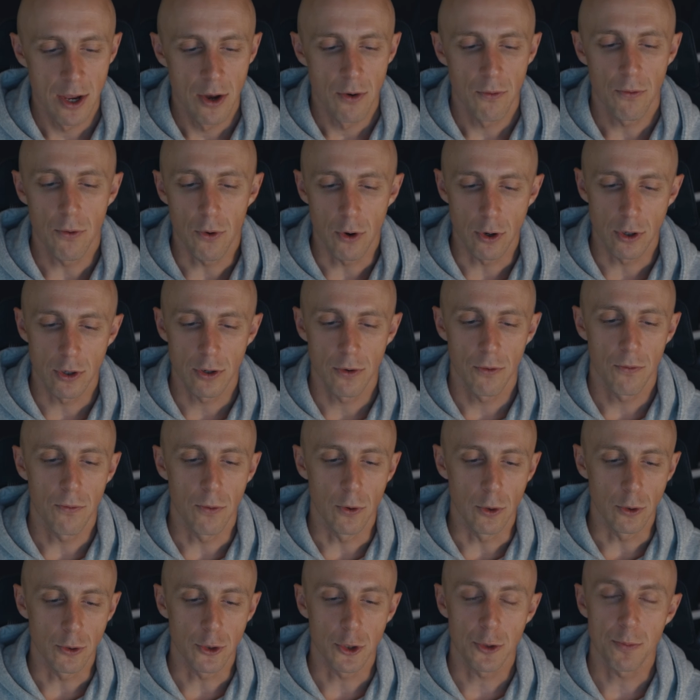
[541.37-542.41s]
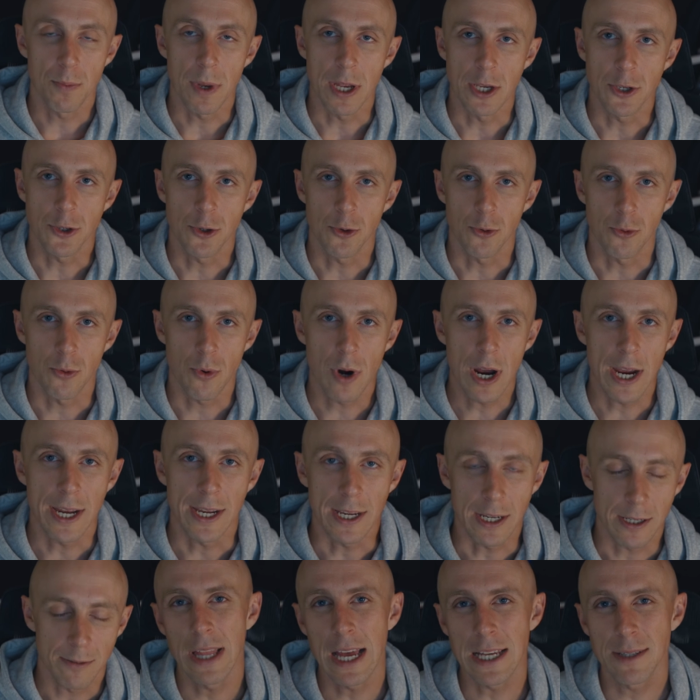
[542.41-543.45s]
for full suspension,
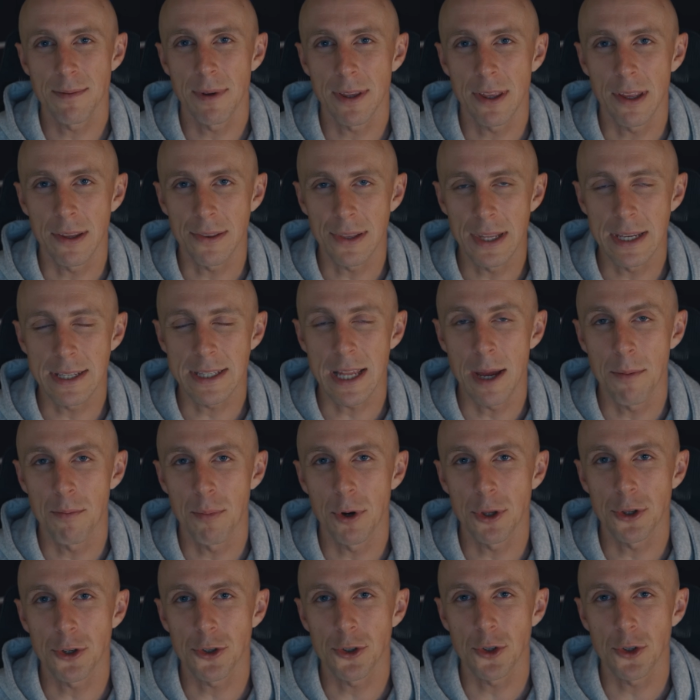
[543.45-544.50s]
right? Last but not least, I'm pretty